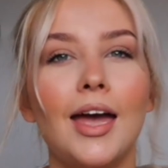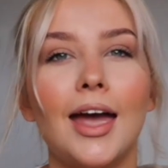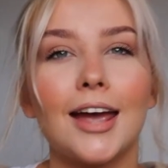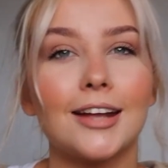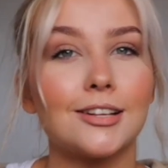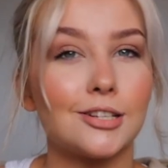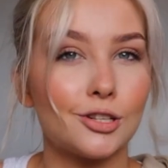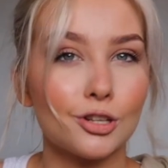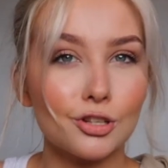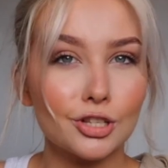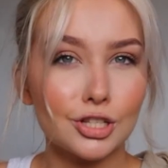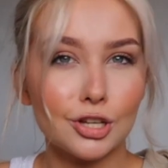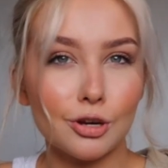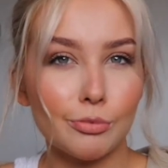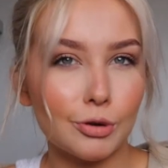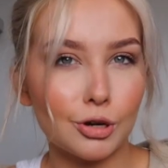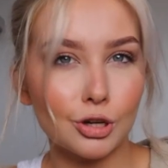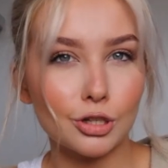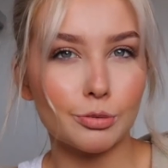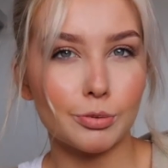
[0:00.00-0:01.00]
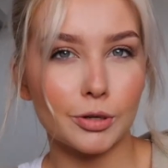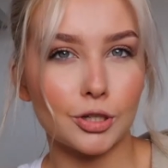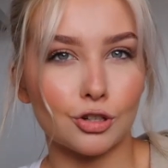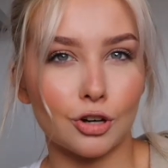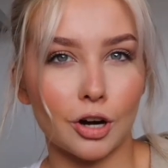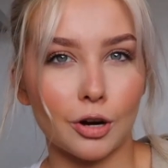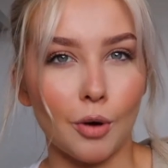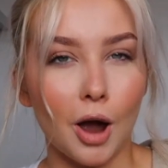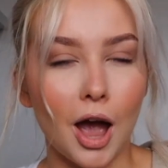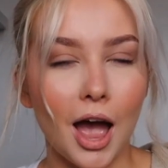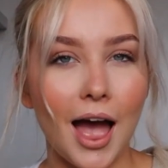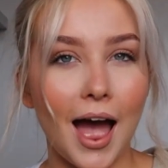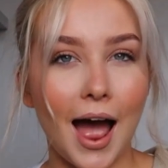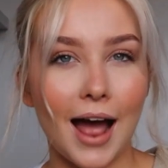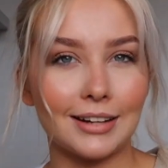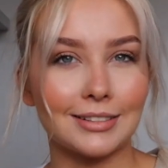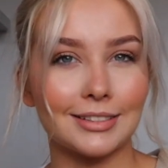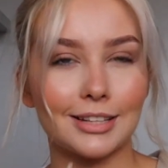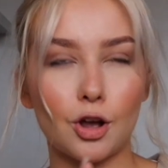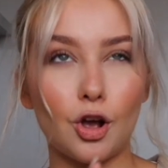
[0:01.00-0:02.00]
it just looks too good to be true
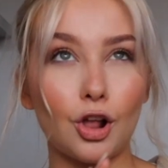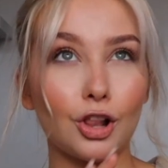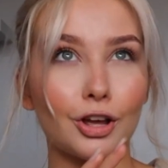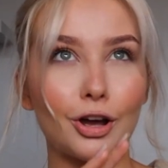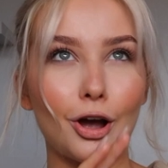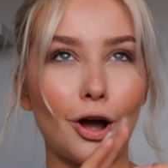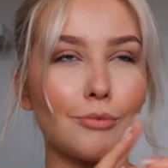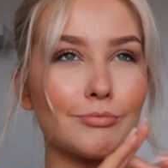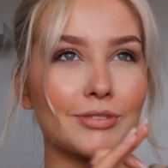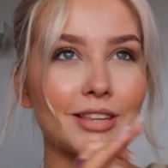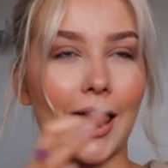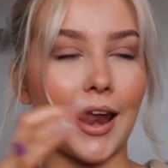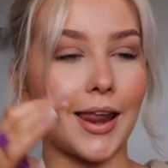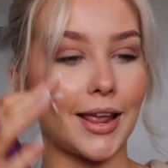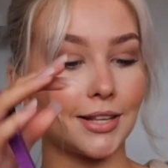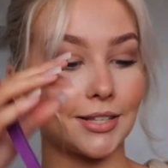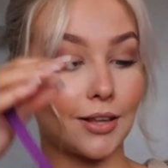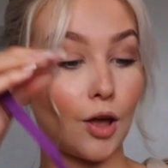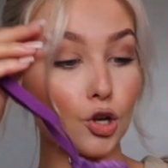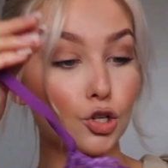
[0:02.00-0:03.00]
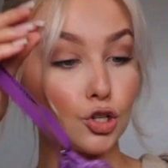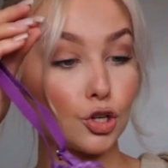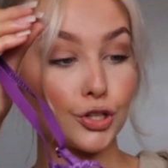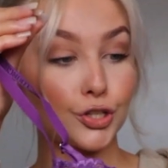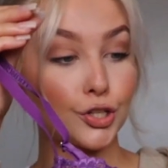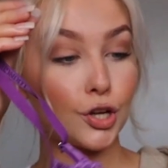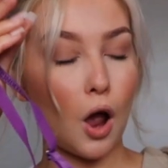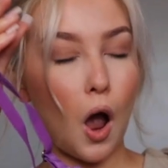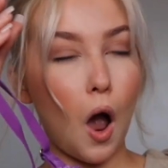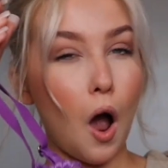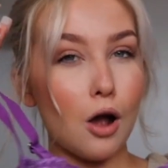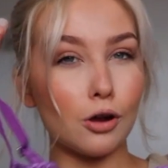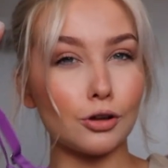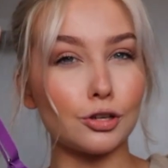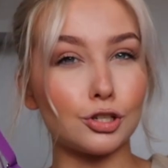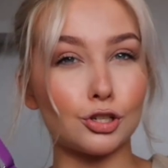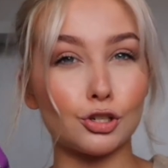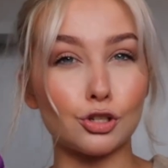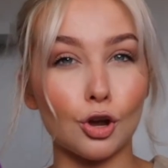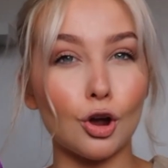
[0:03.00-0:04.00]
and the colour comes and it's just
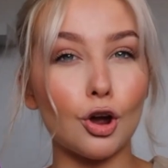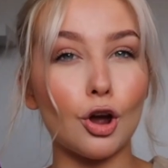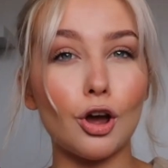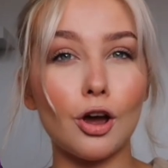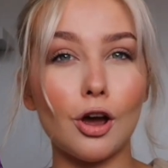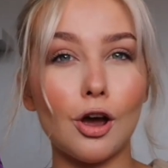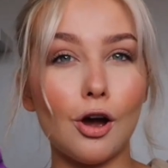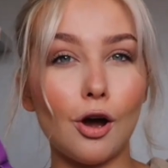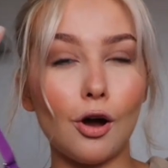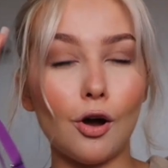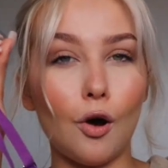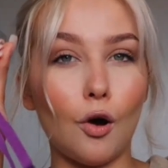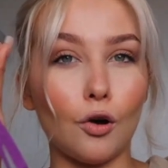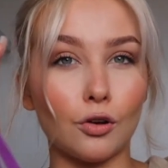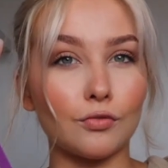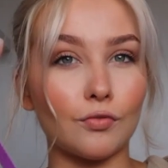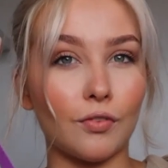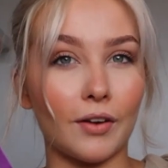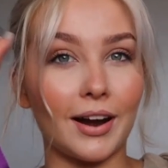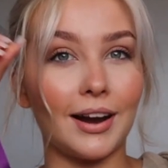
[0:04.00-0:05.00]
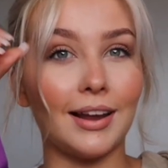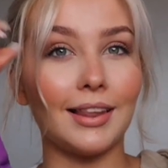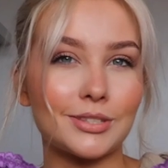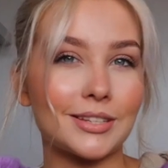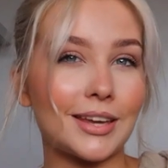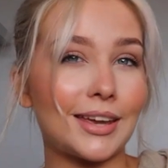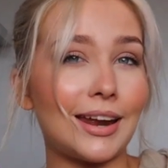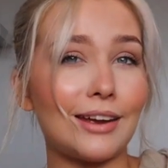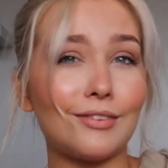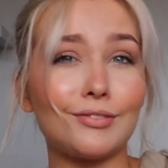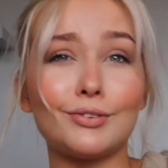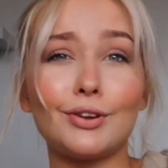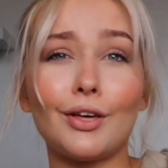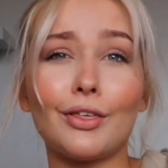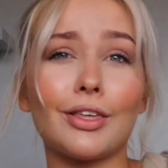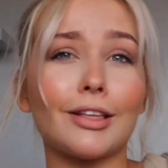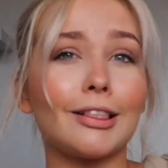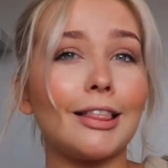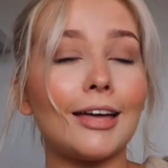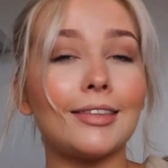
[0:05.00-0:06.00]
so unreal. Once again, I have
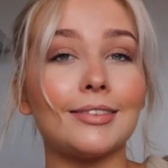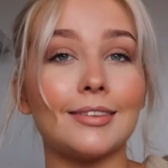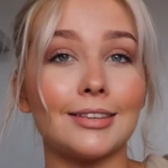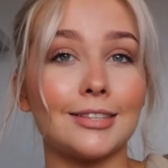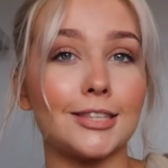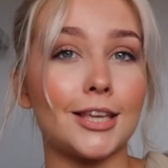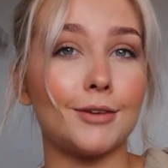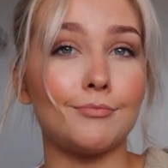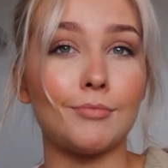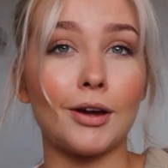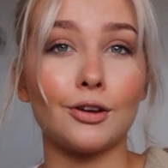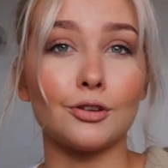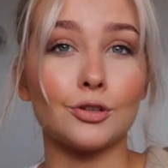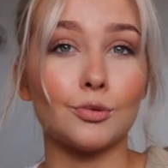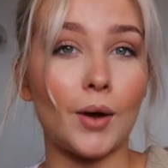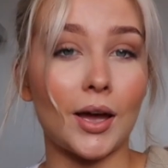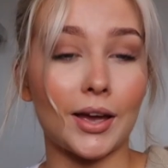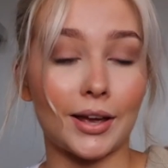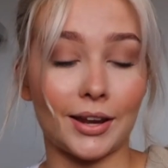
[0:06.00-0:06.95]
nothing like this in my underwear